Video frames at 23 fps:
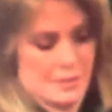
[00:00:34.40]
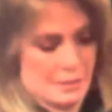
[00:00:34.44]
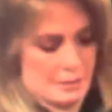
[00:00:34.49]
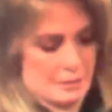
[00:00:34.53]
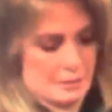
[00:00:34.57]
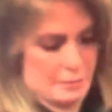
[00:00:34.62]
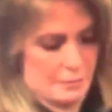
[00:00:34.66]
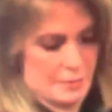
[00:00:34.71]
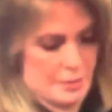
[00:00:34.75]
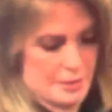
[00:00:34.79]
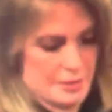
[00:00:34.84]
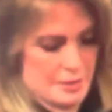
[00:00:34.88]

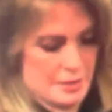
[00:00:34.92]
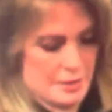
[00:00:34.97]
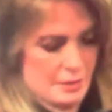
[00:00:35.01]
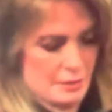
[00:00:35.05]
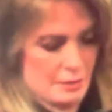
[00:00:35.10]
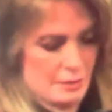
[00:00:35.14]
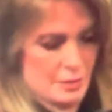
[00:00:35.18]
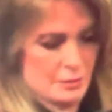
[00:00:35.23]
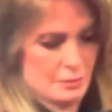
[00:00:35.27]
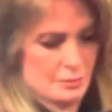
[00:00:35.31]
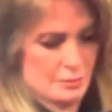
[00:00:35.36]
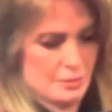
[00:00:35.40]
Salem PD, they
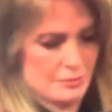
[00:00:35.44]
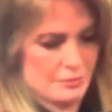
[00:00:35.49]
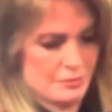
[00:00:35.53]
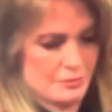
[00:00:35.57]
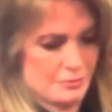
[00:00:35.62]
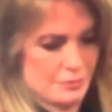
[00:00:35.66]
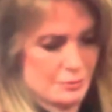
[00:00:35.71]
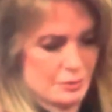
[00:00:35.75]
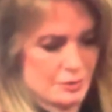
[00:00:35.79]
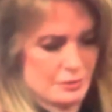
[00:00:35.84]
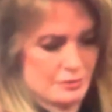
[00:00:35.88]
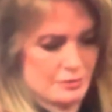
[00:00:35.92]
want me
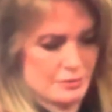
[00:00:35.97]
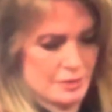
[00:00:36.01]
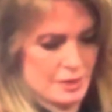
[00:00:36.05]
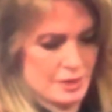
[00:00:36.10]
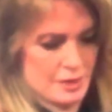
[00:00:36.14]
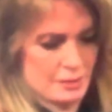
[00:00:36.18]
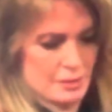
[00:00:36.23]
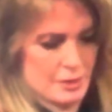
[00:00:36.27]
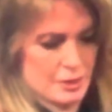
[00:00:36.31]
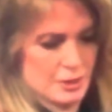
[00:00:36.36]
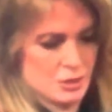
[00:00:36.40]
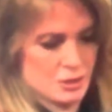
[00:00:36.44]
for an
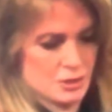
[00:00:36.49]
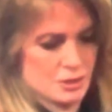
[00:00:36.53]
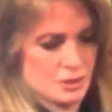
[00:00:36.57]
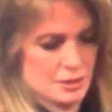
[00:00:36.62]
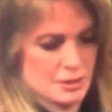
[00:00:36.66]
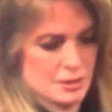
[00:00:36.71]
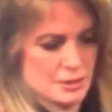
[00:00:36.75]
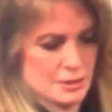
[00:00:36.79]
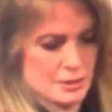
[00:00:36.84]
evaluation.